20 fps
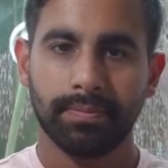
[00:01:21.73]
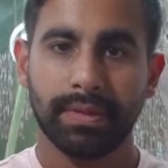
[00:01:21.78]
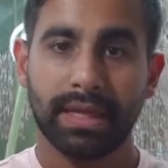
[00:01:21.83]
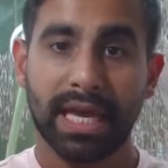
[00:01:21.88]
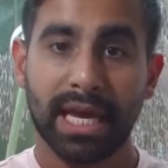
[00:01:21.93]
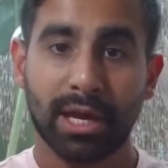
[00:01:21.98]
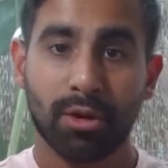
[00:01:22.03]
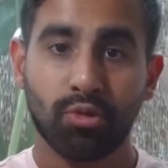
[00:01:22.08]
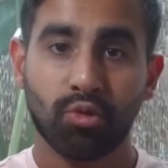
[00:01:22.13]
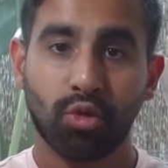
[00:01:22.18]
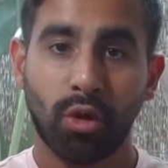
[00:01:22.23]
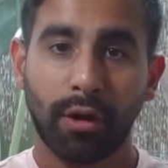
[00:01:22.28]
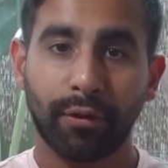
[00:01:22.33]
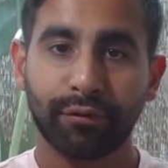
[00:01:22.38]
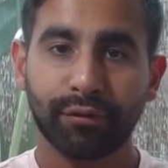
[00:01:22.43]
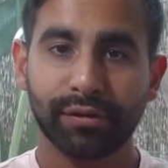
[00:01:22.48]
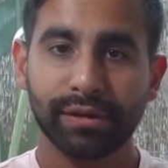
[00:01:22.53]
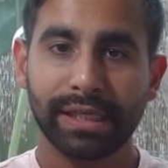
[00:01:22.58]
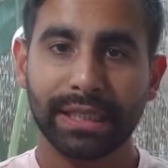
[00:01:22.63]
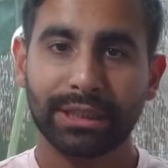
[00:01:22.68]
It
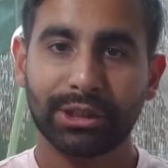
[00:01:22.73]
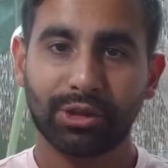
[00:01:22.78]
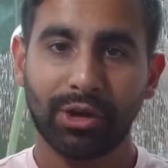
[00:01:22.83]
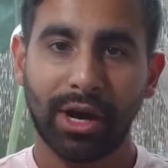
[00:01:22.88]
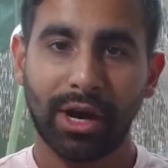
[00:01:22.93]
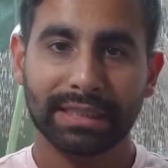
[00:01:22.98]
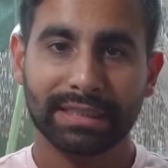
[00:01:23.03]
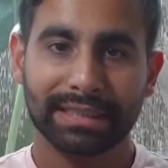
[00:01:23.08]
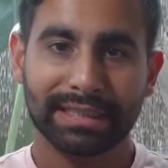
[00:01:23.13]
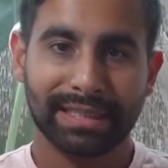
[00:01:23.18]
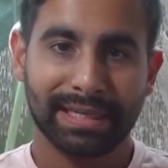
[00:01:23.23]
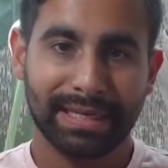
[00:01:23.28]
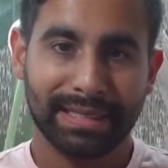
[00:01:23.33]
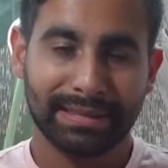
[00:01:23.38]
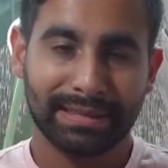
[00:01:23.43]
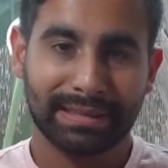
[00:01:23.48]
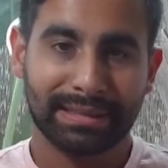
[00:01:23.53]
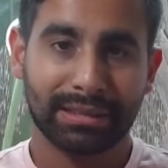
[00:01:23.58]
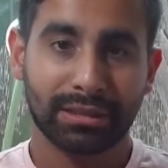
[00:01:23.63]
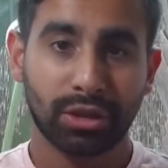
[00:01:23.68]
roughly
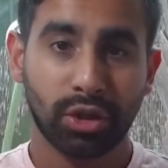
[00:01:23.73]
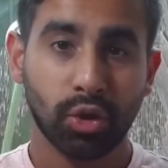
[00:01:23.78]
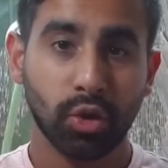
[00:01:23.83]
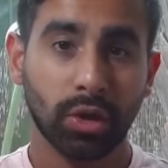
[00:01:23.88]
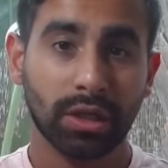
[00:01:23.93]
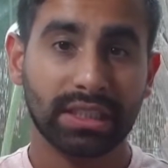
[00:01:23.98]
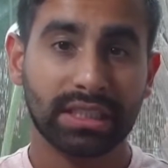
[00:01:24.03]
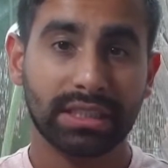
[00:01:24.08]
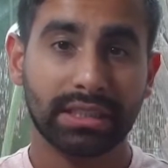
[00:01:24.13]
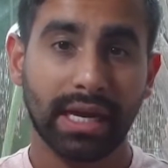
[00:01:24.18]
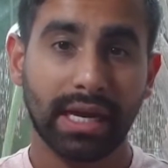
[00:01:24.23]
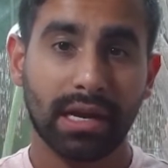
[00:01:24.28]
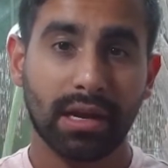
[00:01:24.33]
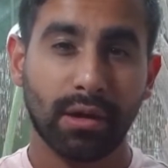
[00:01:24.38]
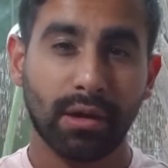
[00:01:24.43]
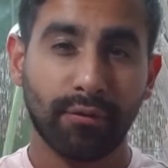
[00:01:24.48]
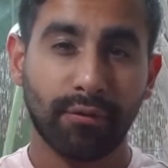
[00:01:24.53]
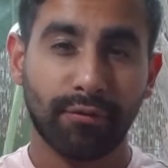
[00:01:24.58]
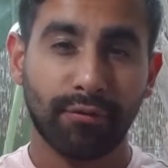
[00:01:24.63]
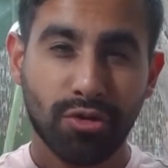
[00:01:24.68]
translates to a
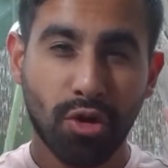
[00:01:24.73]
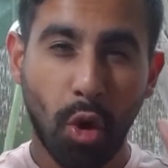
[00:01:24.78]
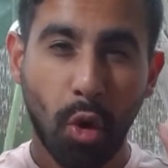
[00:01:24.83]
state of no